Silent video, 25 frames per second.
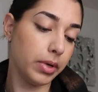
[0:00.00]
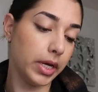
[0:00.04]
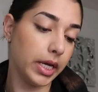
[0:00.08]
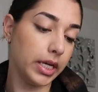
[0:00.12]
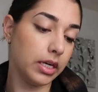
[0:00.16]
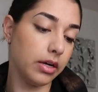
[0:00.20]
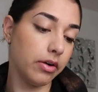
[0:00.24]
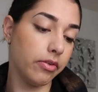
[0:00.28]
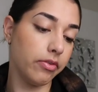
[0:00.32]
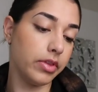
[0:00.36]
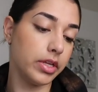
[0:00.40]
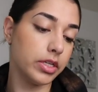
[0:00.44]

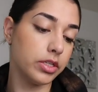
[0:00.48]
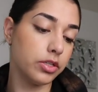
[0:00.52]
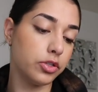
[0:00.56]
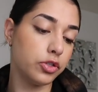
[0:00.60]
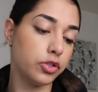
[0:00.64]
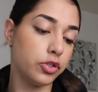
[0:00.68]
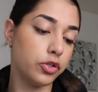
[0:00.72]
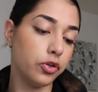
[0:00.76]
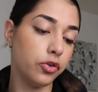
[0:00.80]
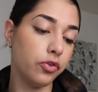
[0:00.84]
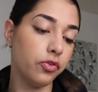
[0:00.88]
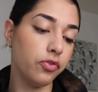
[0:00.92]
bit of this
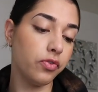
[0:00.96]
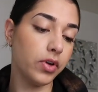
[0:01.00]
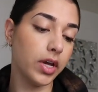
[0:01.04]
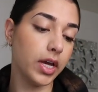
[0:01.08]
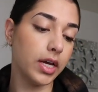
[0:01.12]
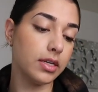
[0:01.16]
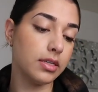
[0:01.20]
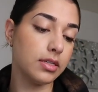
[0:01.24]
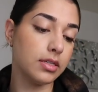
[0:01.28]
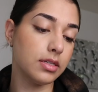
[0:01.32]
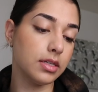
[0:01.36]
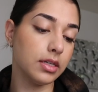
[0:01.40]
Too
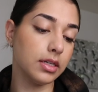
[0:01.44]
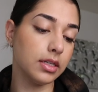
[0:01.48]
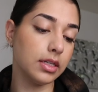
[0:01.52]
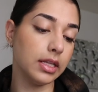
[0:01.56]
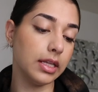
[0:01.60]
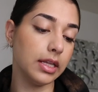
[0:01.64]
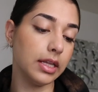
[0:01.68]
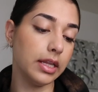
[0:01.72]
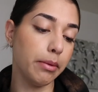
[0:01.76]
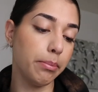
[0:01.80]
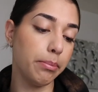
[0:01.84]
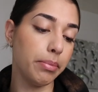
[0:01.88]
Faced
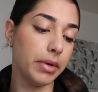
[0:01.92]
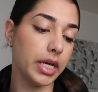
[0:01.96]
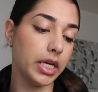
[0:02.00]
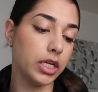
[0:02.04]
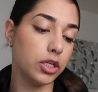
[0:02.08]
Lip